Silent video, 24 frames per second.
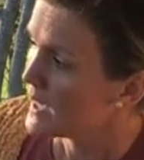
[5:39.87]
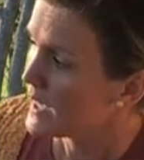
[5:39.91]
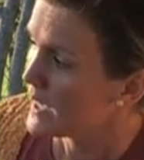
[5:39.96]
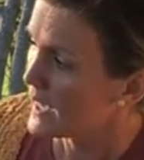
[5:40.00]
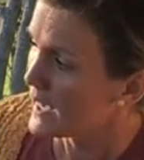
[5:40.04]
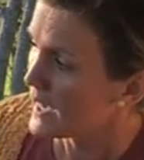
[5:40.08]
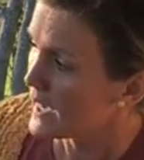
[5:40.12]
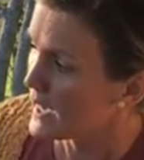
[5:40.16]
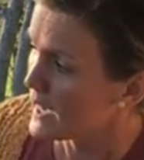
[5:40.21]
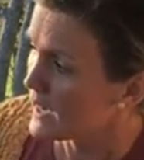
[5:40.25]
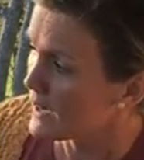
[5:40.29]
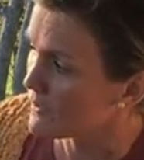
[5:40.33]

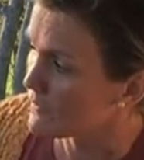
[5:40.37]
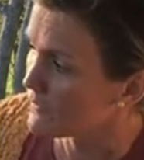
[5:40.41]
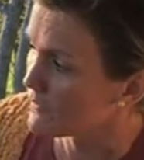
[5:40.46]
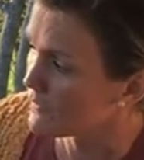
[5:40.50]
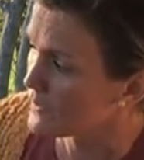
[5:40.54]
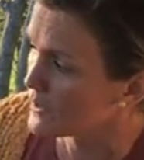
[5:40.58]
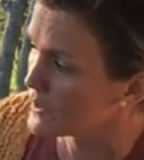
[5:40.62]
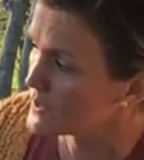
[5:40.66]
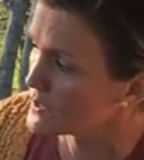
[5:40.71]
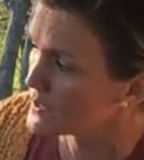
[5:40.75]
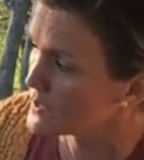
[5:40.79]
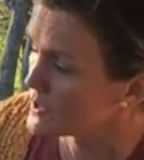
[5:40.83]
And I
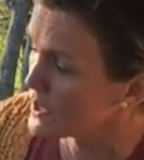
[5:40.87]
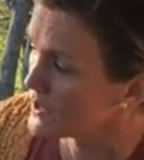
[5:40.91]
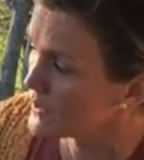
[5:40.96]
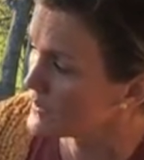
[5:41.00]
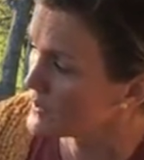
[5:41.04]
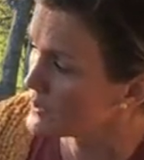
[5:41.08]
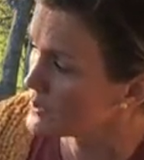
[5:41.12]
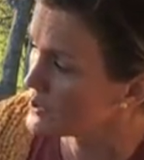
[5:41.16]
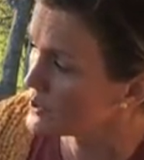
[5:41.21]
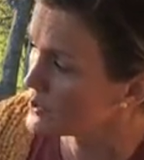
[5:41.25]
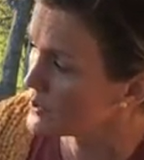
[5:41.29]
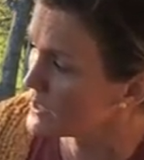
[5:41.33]
first saw
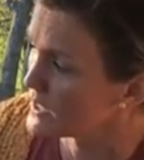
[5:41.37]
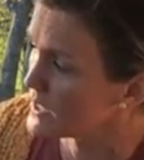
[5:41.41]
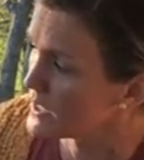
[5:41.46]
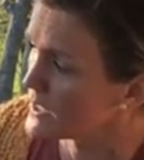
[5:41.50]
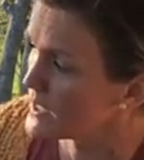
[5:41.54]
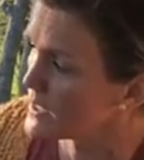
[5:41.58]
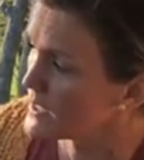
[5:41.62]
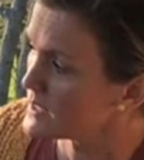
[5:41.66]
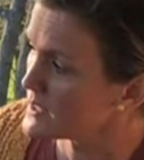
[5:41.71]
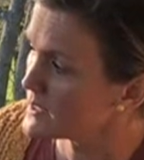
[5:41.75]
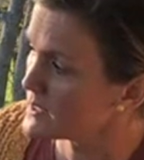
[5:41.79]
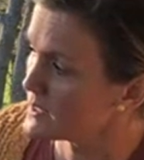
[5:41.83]
the
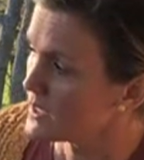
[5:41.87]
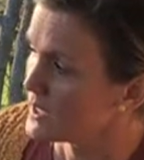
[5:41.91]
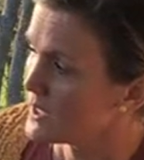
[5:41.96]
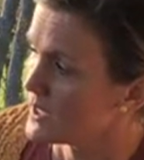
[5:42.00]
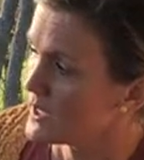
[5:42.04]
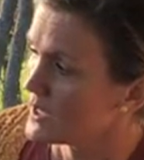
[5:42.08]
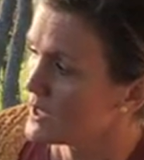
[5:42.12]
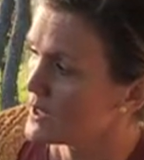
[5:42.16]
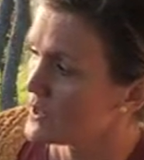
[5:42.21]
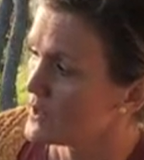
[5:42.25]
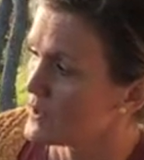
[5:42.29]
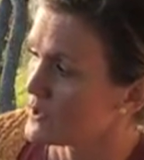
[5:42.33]
trees,
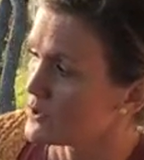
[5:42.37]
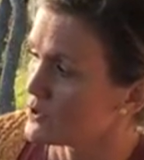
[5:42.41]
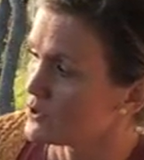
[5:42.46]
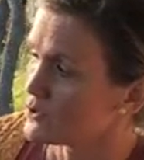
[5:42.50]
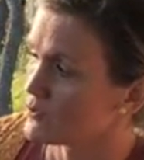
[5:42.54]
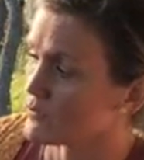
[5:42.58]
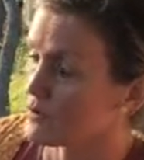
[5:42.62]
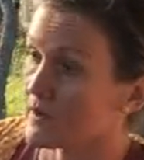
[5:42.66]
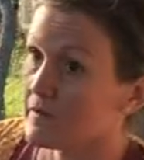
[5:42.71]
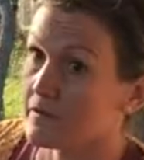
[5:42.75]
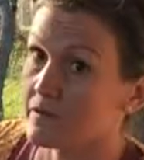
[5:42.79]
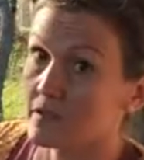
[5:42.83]
the
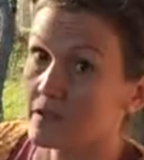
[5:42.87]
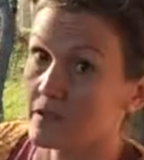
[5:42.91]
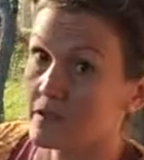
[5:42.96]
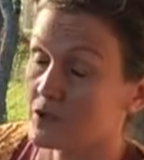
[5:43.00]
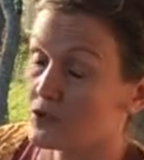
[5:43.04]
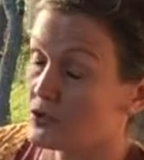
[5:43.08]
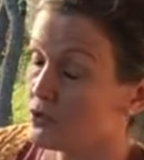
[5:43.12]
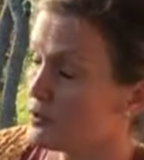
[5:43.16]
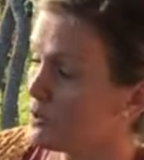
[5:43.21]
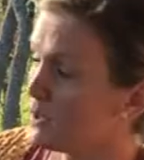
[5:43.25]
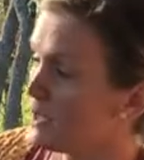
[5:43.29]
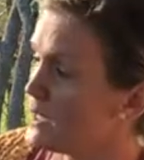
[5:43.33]
Truffula
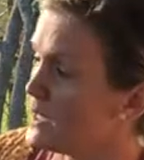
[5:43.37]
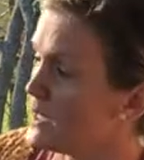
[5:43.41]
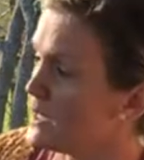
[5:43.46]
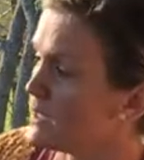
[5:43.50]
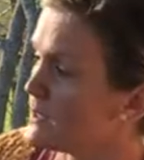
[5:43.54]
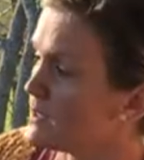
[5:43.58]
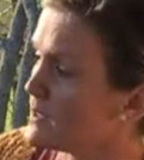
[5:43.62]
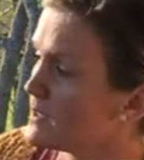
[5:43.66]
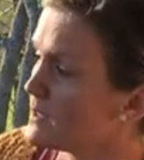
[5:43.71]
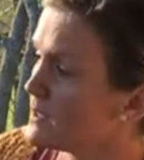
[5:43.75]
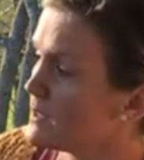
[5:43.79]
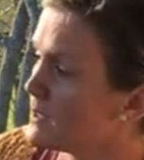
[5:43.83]

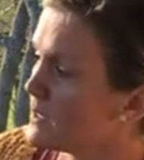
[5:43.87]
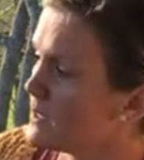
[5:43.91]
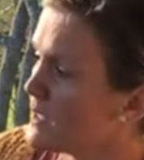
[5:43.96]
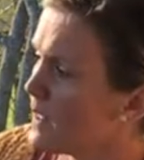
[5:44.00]
Trees,